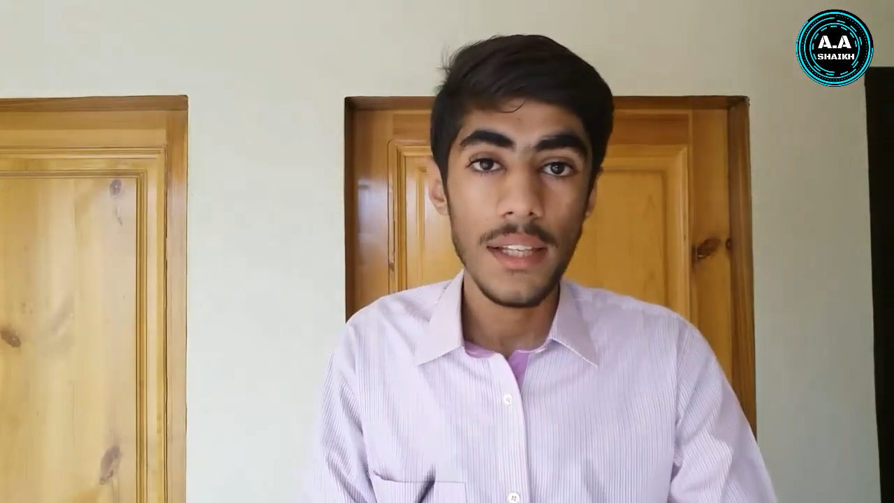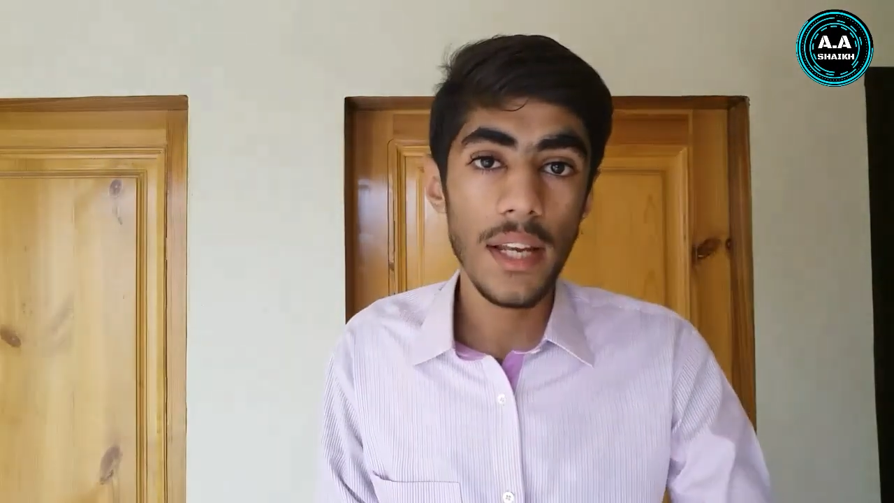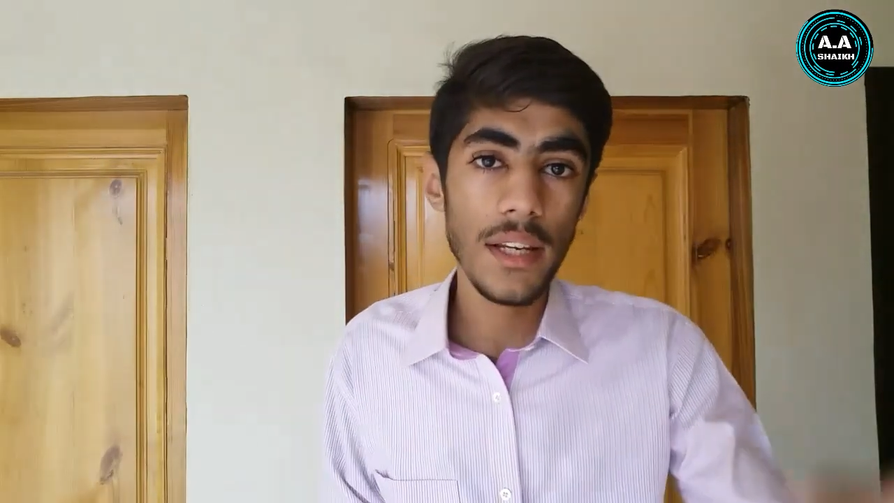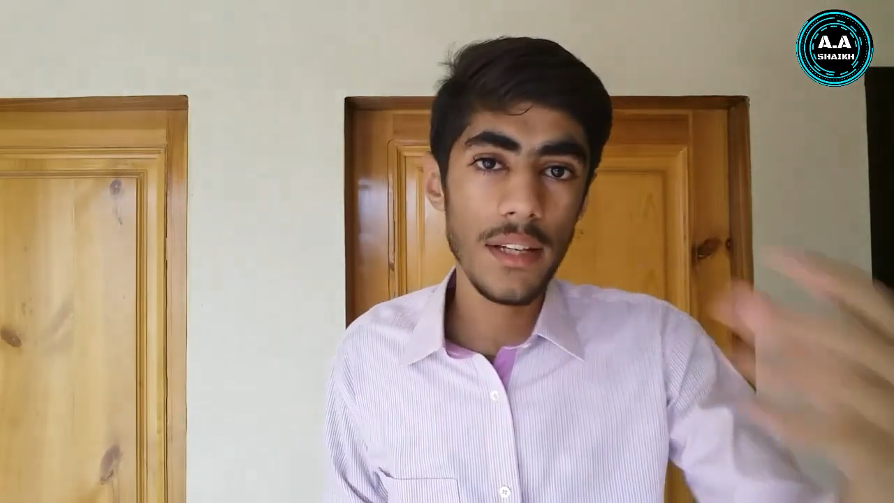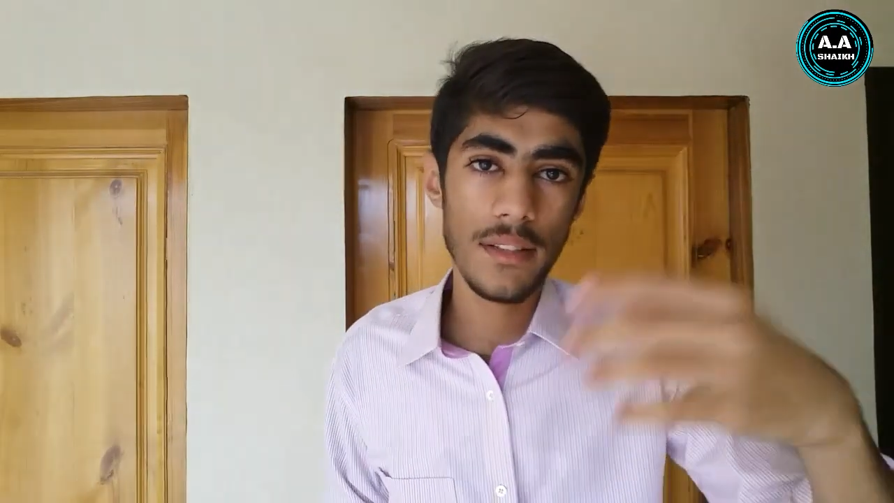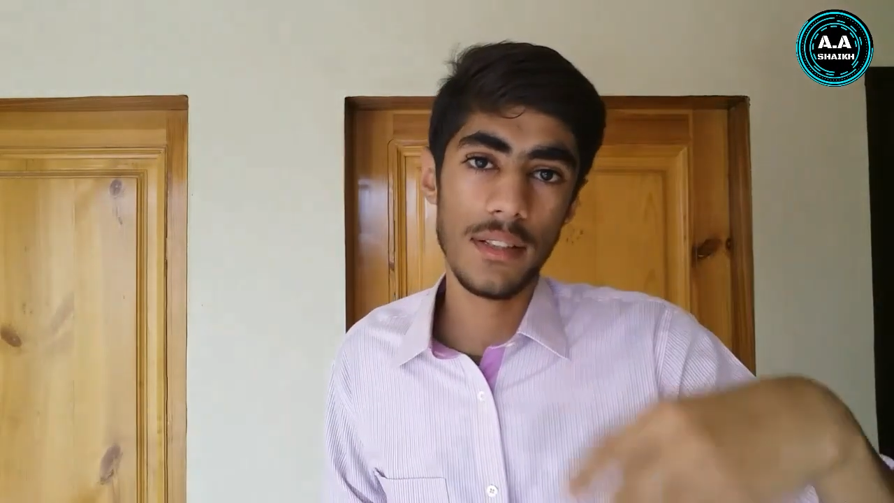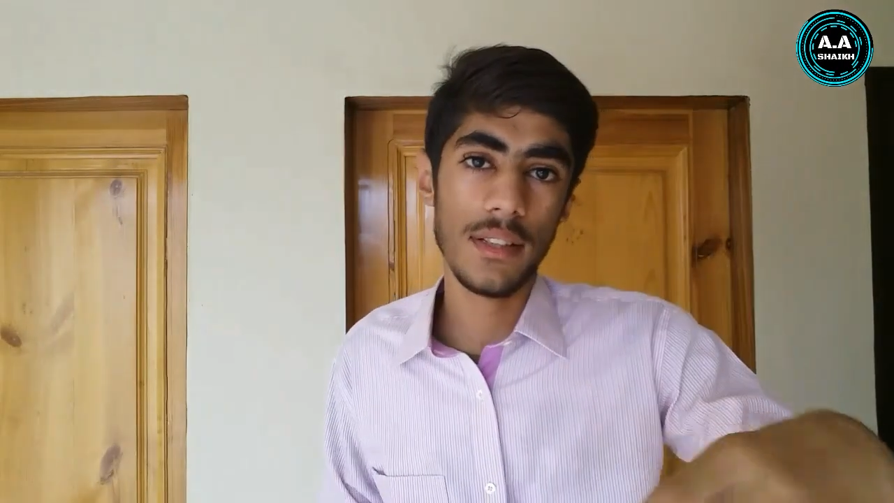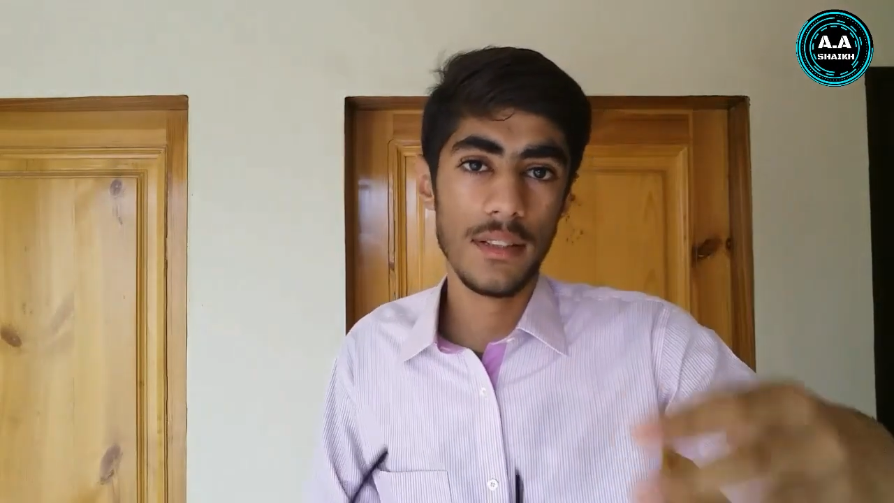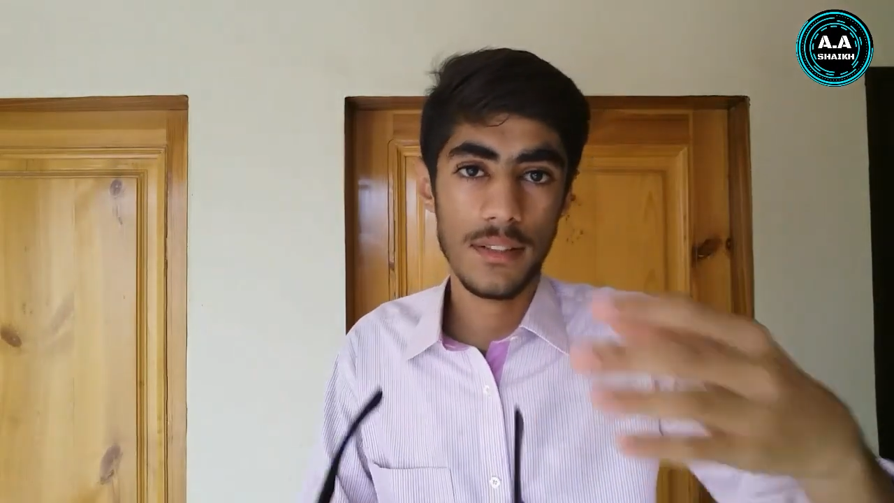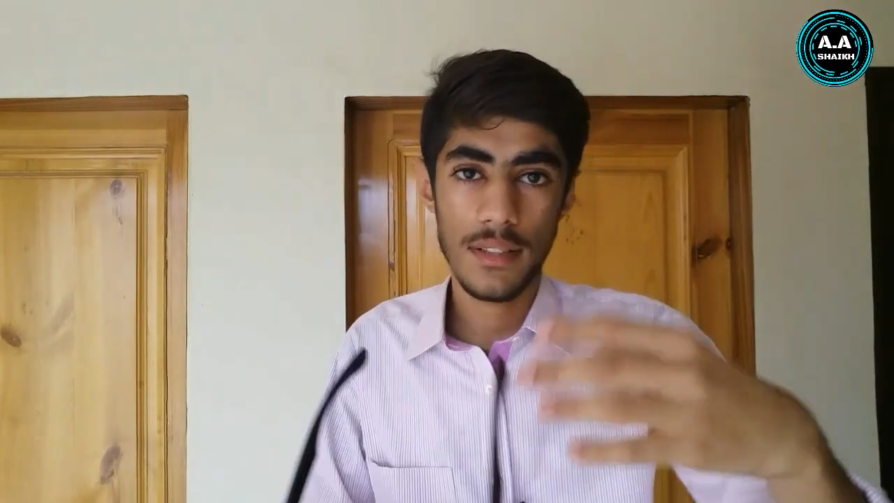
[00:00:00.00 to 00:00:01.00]
then it
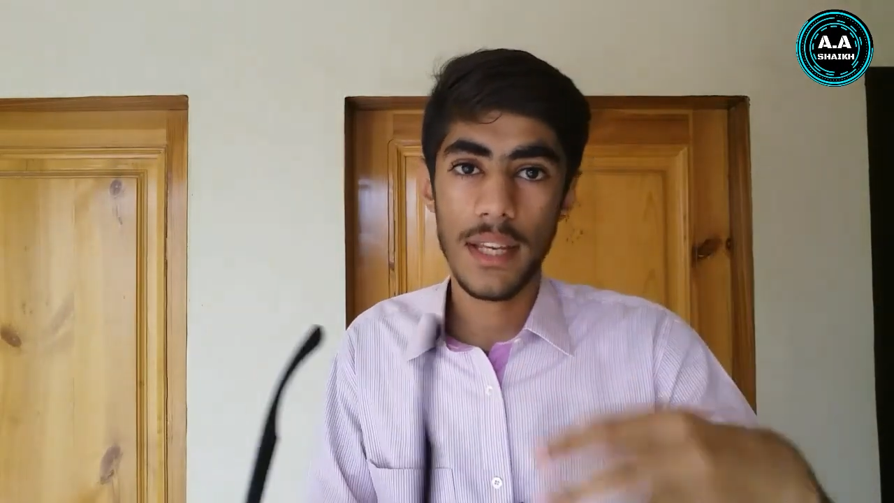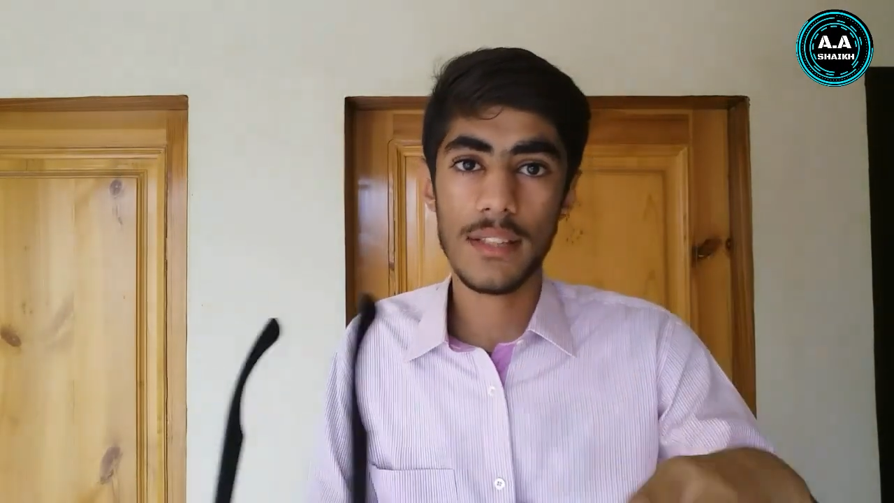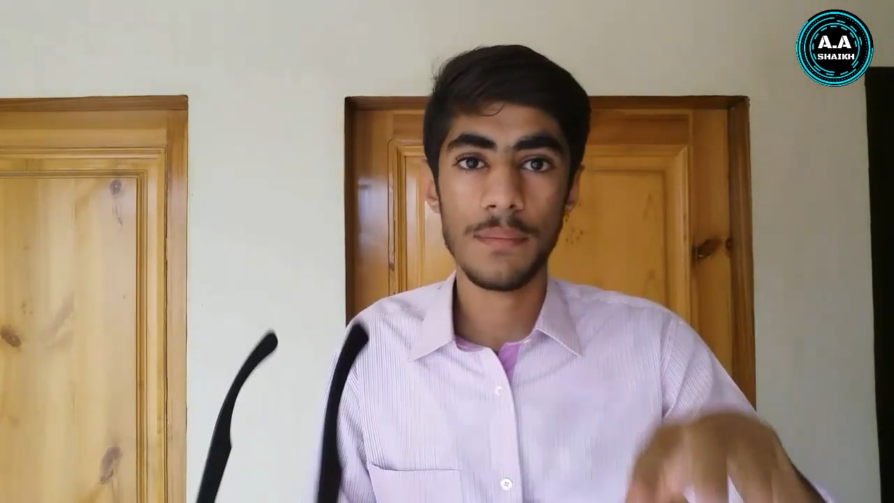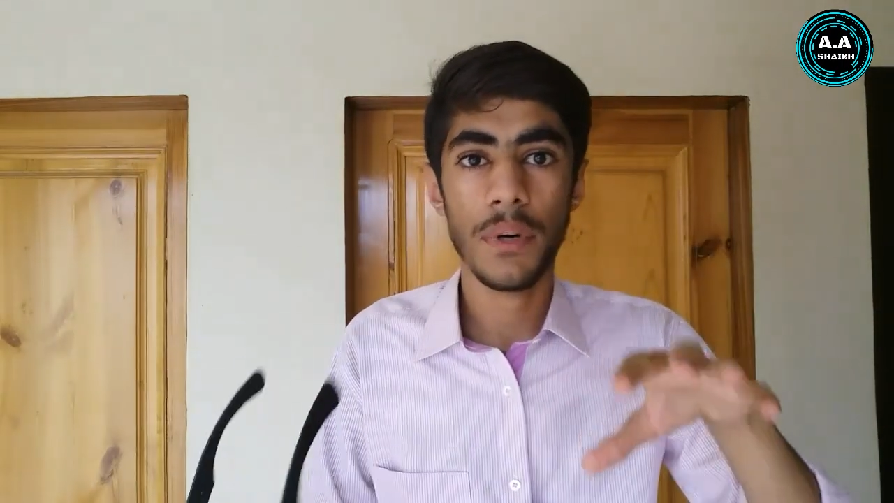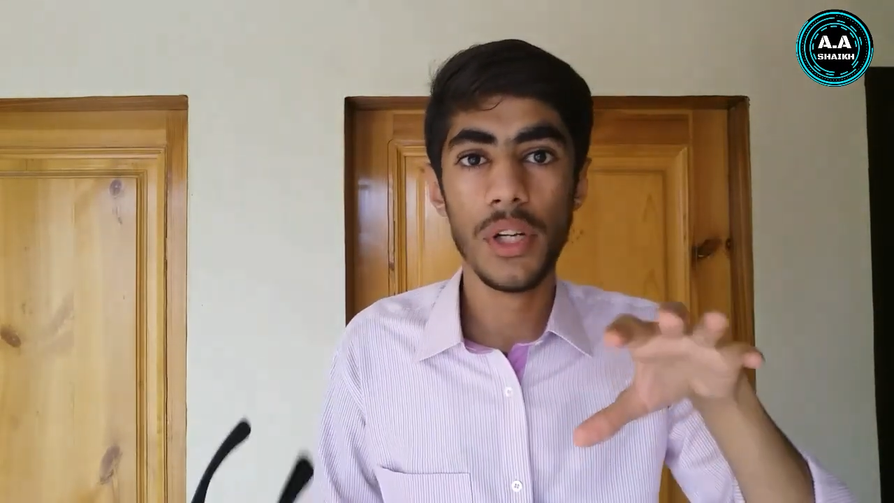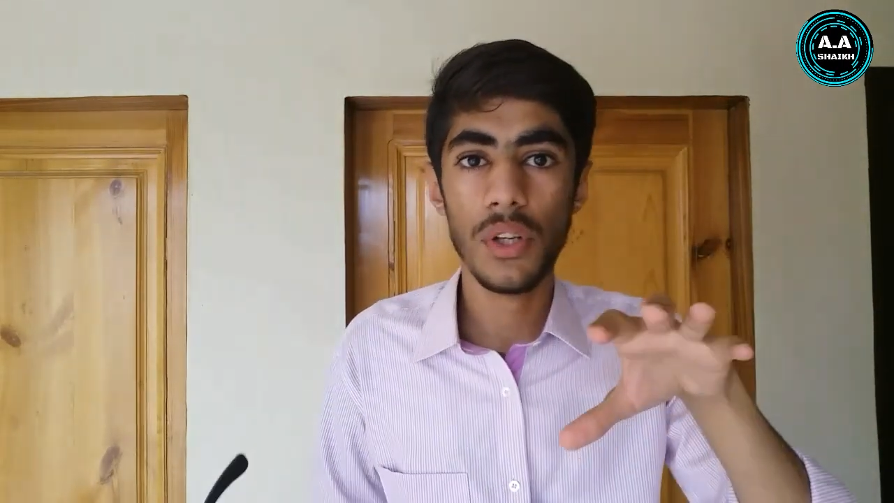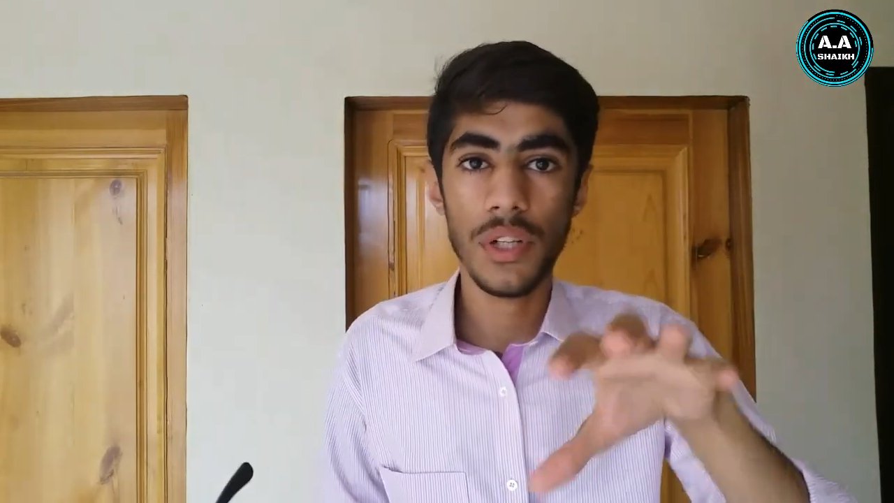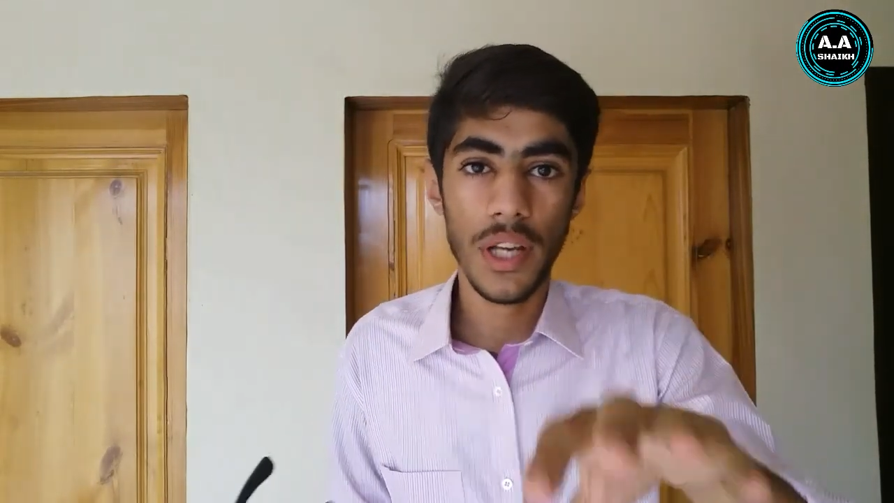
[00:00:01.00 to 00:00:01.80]
takes a particular